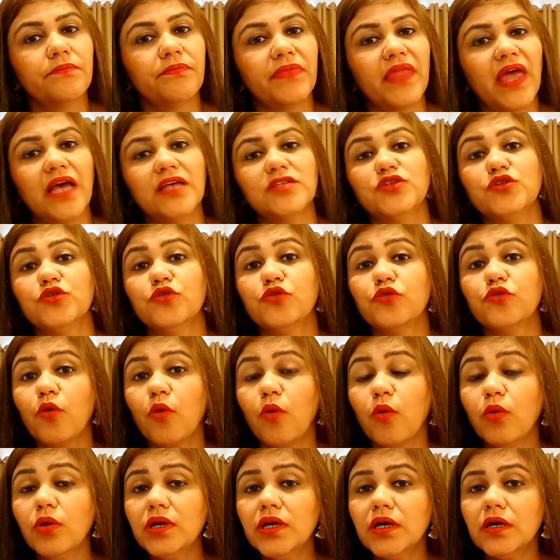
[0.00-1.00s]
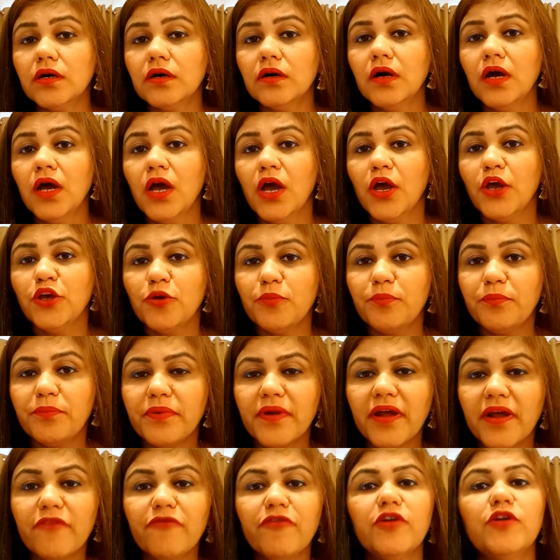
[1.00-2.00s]
As you grow older, you
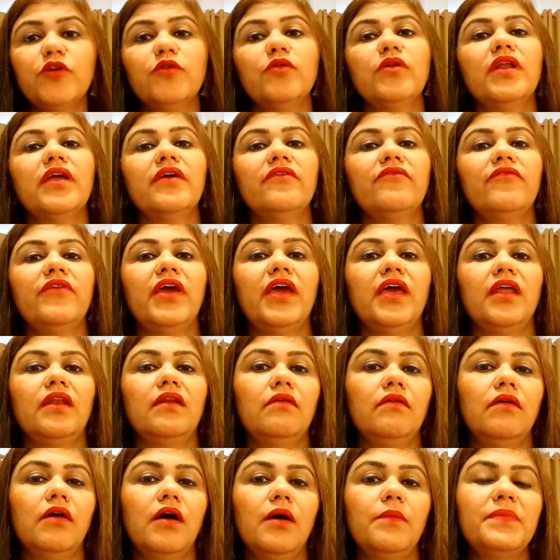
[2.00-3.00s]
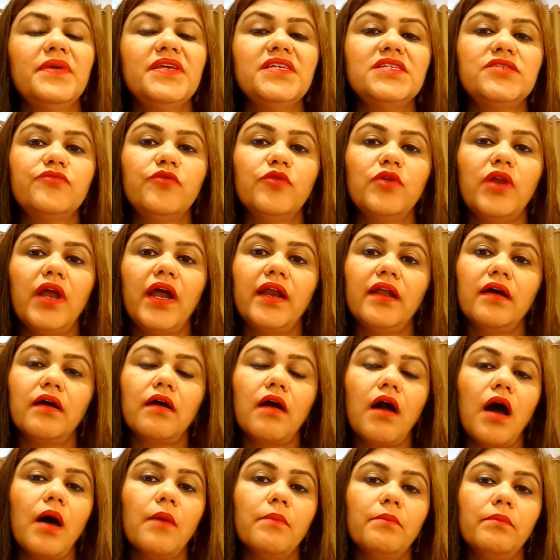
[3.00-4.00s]
prefer to live in a peaceful and a
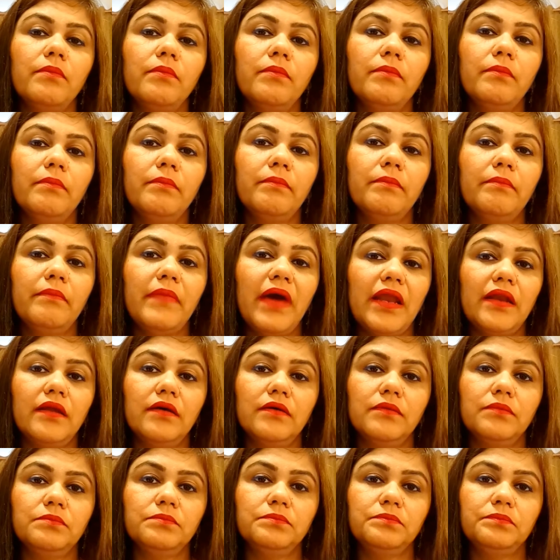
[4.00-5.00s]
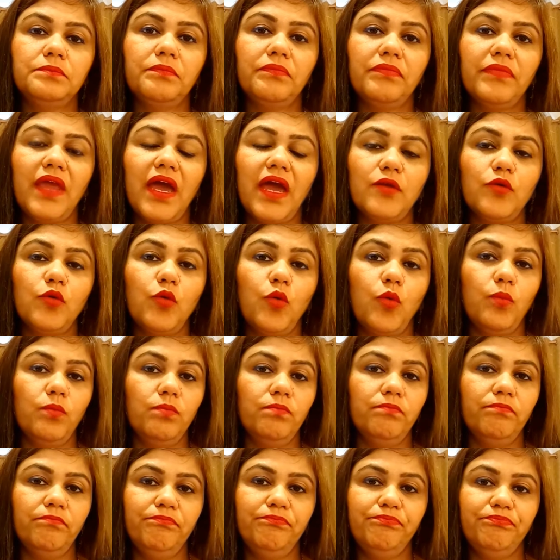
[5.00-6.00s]
calm manner at home,
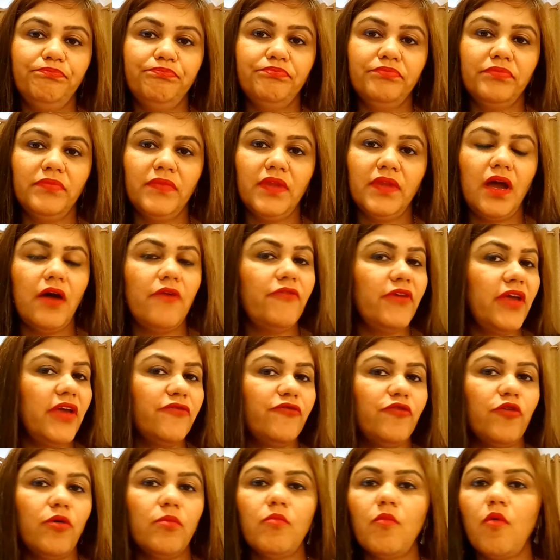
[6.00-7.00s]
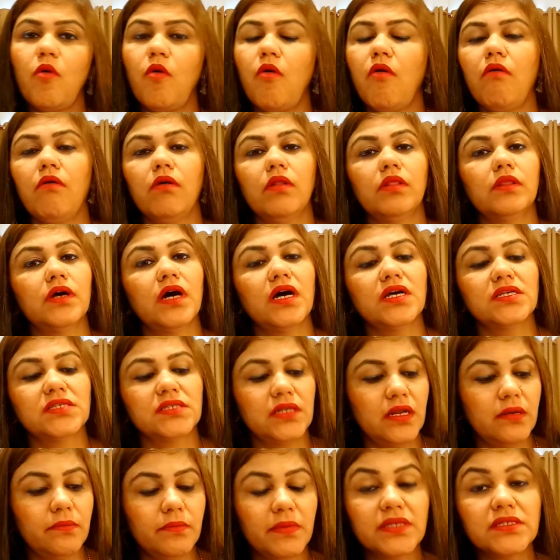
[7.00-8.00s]
away from all the hustle
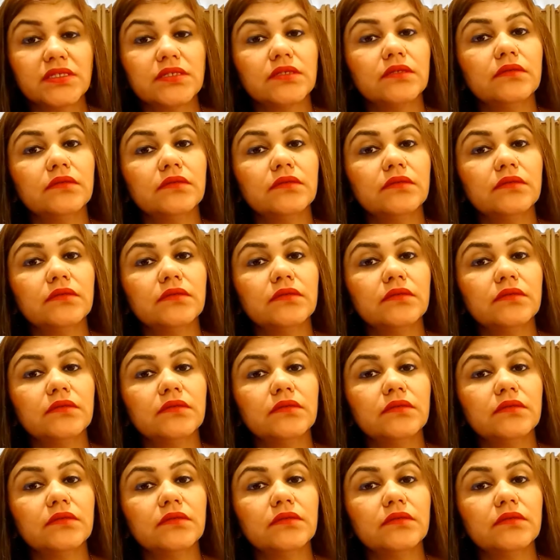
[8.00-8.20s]
and bustle.